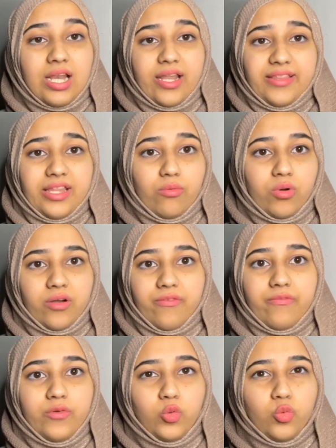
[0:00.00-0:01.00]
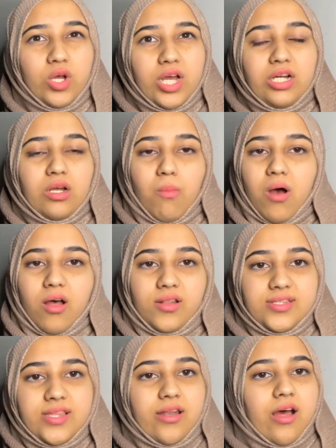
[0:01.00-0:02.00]
like there were a few
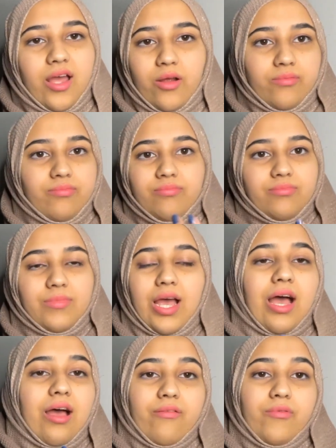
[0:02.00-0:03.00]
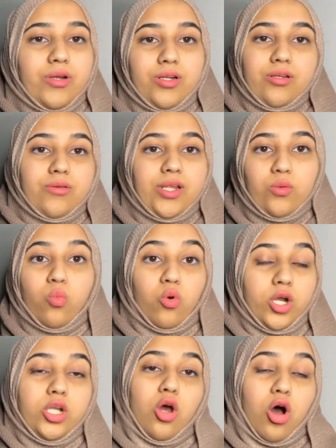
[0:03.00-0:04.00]
commands that i haven't like
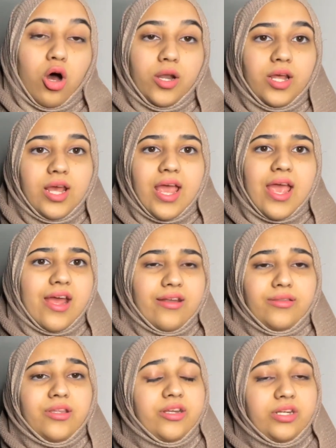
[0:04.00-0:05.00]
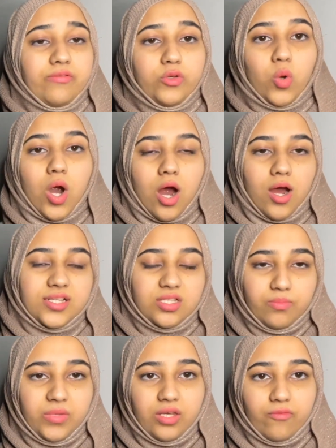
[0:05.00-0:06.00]
worked on and the interviewer
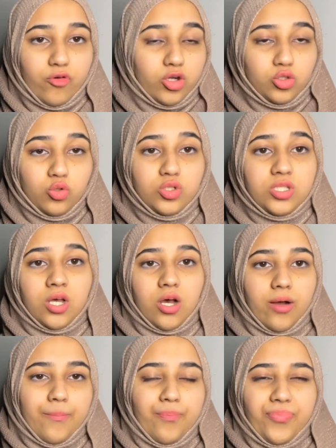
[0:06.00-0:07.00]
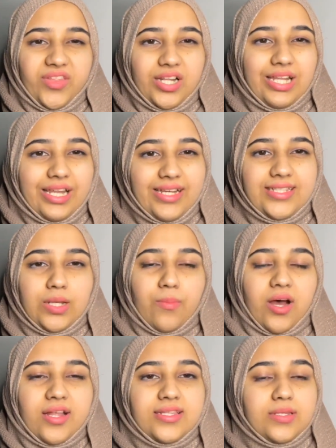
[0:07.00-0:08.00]
asked me for those um linux
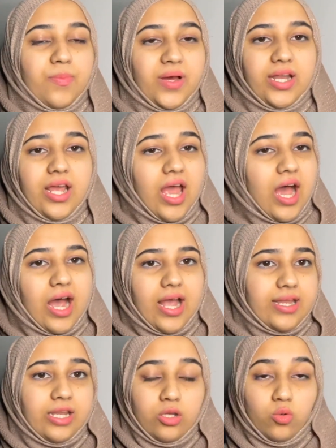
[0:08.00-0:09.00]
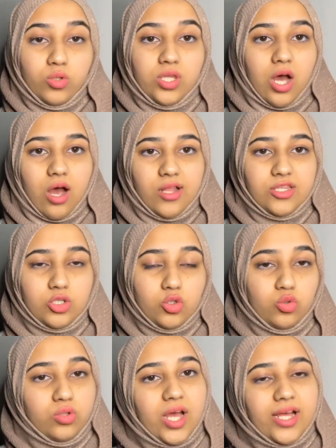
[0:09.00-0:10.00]
commands but i didn't know the answer
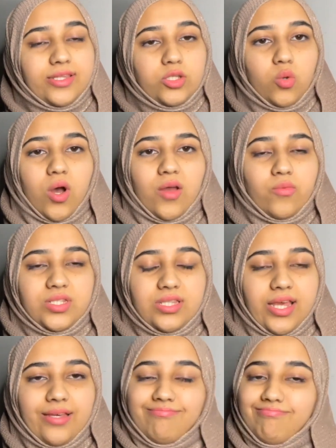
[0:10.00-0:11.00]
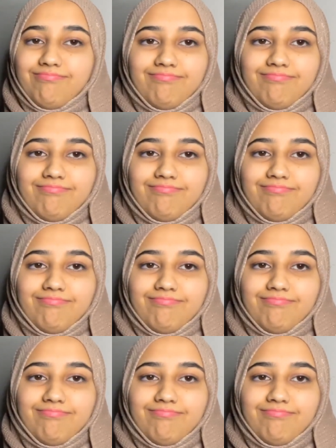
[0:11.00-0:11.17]
to that so i was like